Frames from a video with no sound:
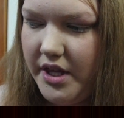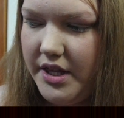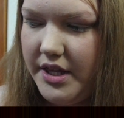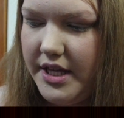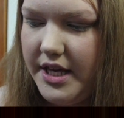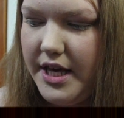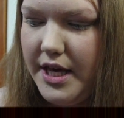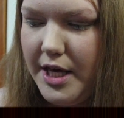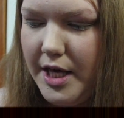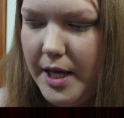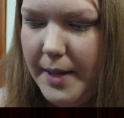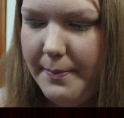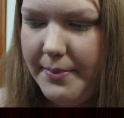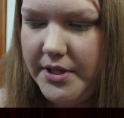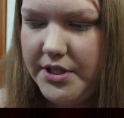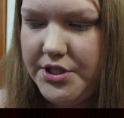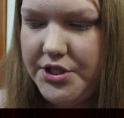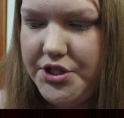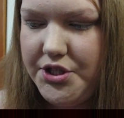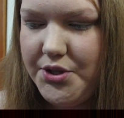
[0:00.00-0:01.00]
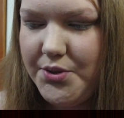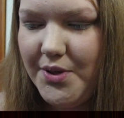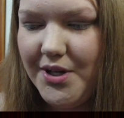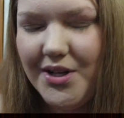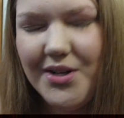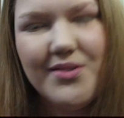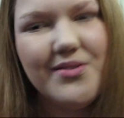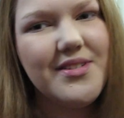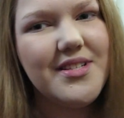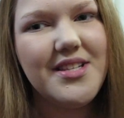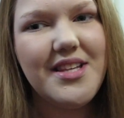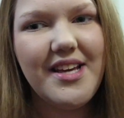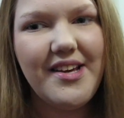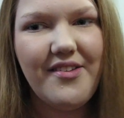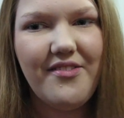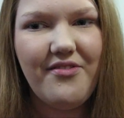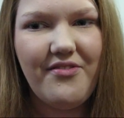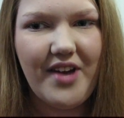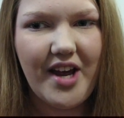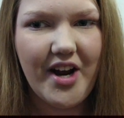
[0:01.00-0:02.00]
the Hip duos,
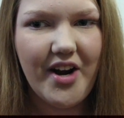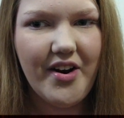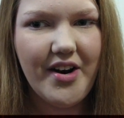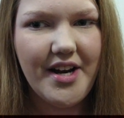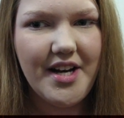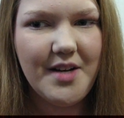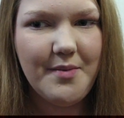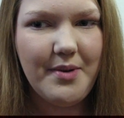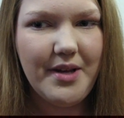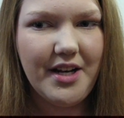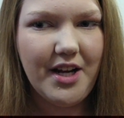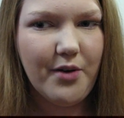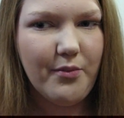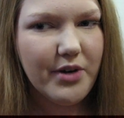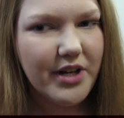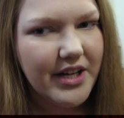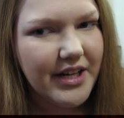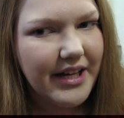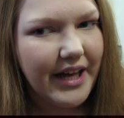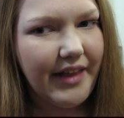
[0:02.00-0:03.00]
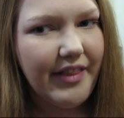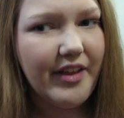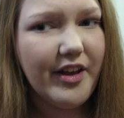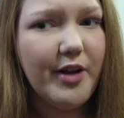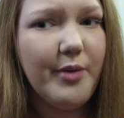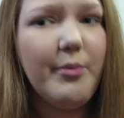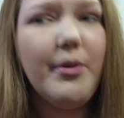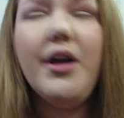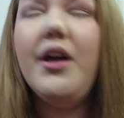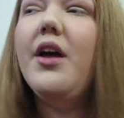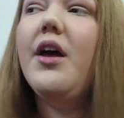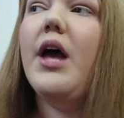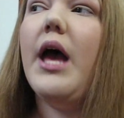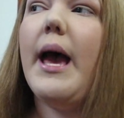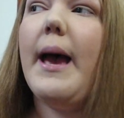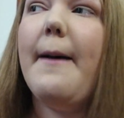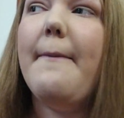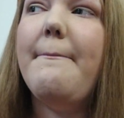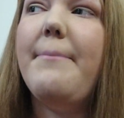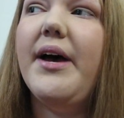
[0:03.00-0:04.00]
they vary depending on where you get them,
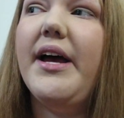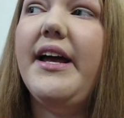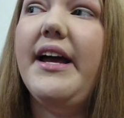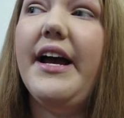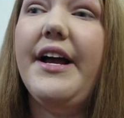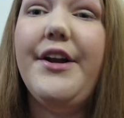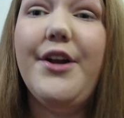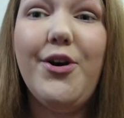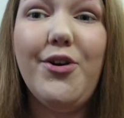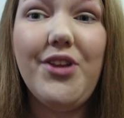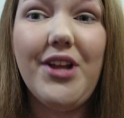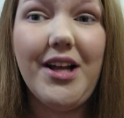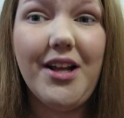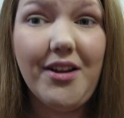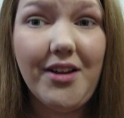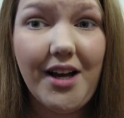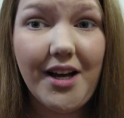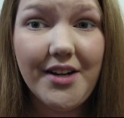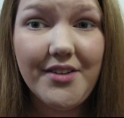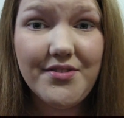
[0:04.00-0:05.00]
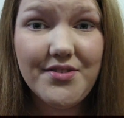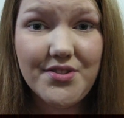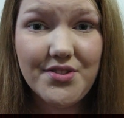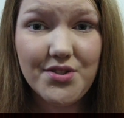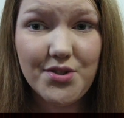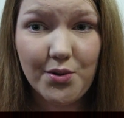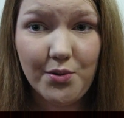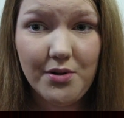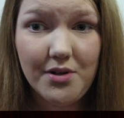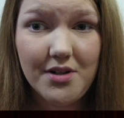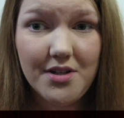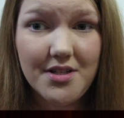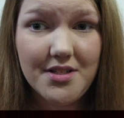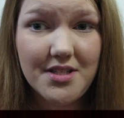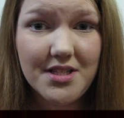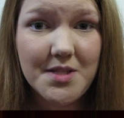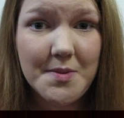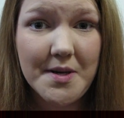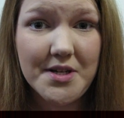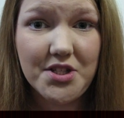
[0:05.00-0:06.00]
but I know that a lot of
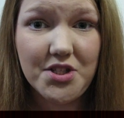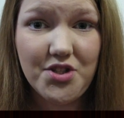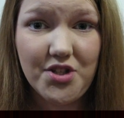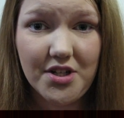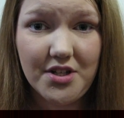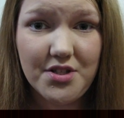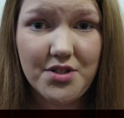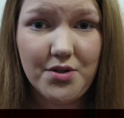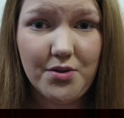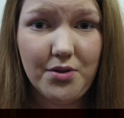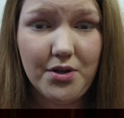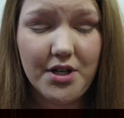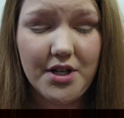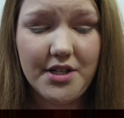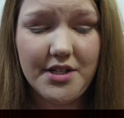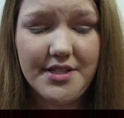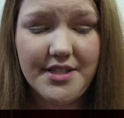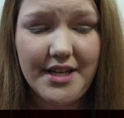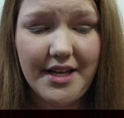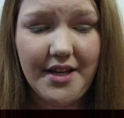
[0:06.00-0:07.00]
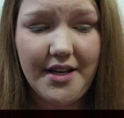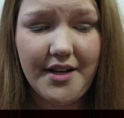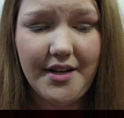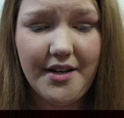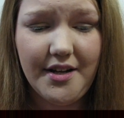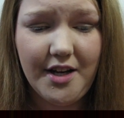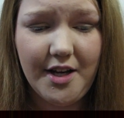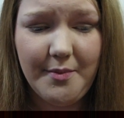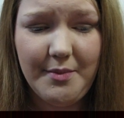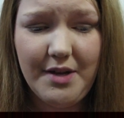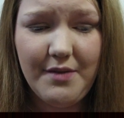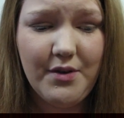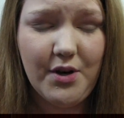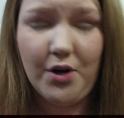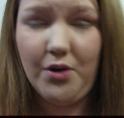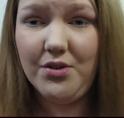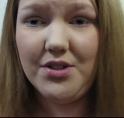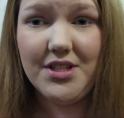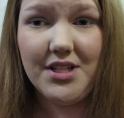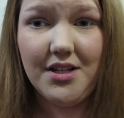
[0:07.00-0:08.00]
stores, especially drugstores and even
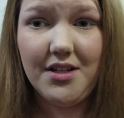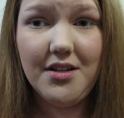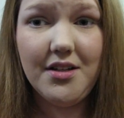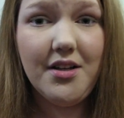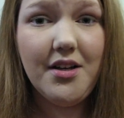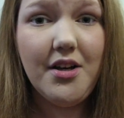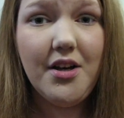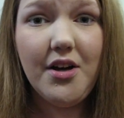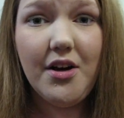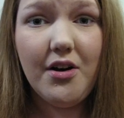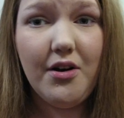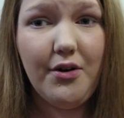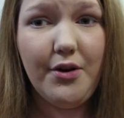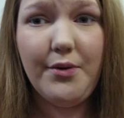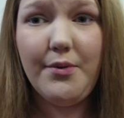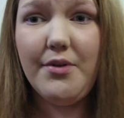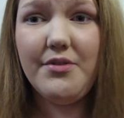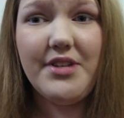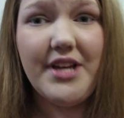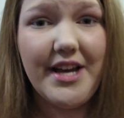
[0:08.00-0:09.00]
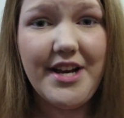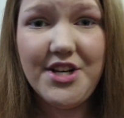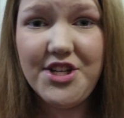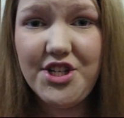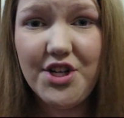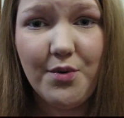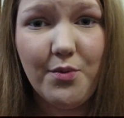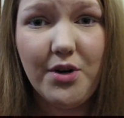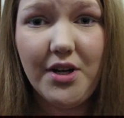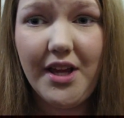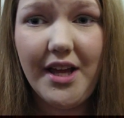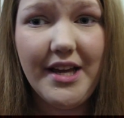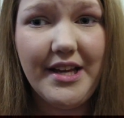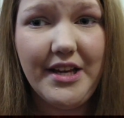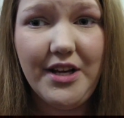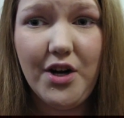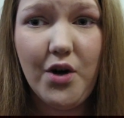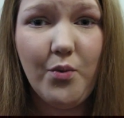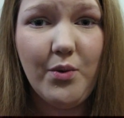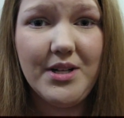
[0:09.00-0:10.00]
Ulta, are on a rotation where, like,
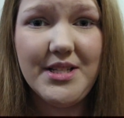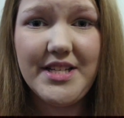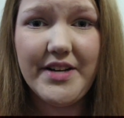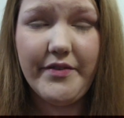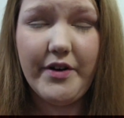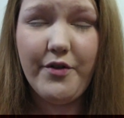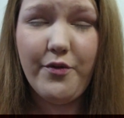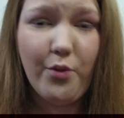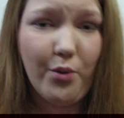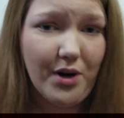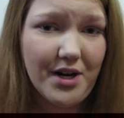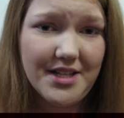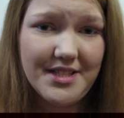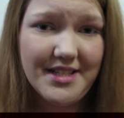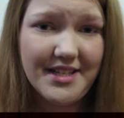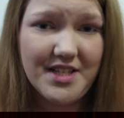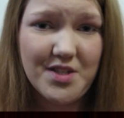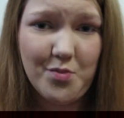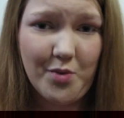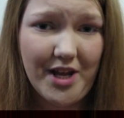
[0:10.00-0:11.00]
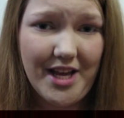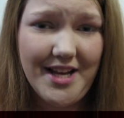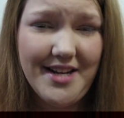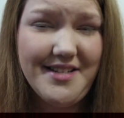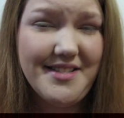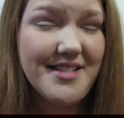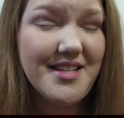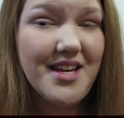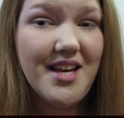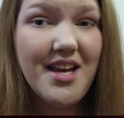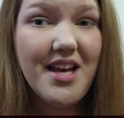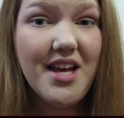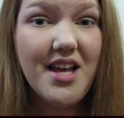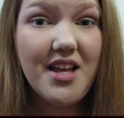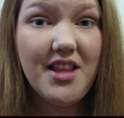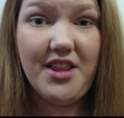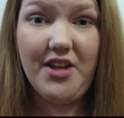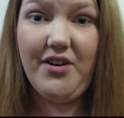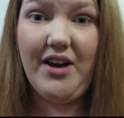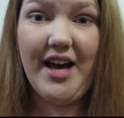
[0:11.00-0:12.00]
you know, once every 4 to 6 weeks,
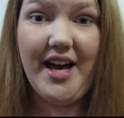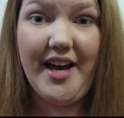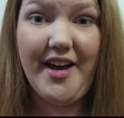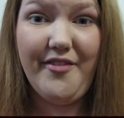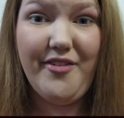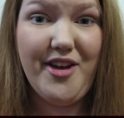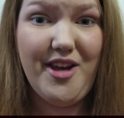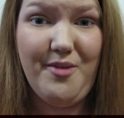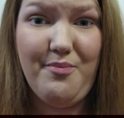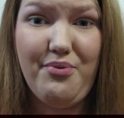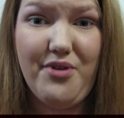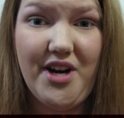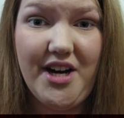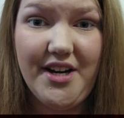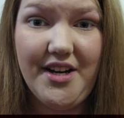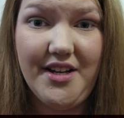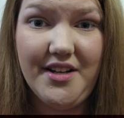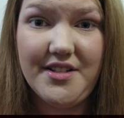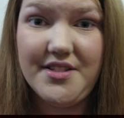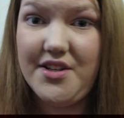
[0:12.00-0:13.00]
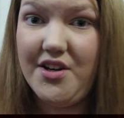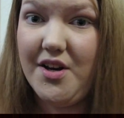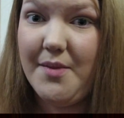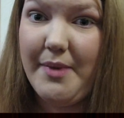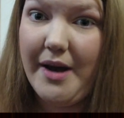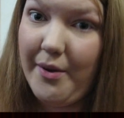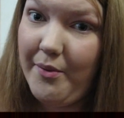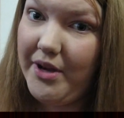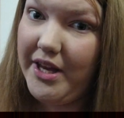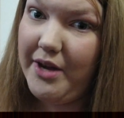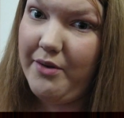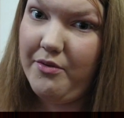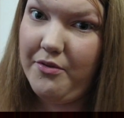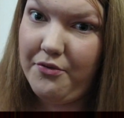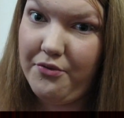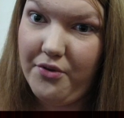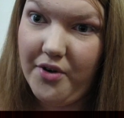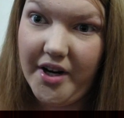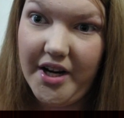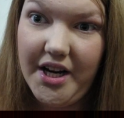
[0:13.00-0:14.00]
they'll have Hip products on a buy one get one
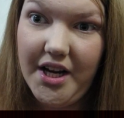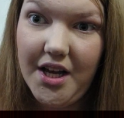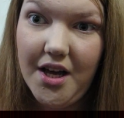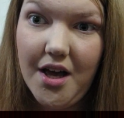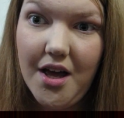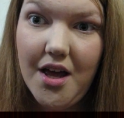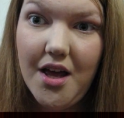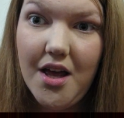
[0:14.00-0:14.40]
free.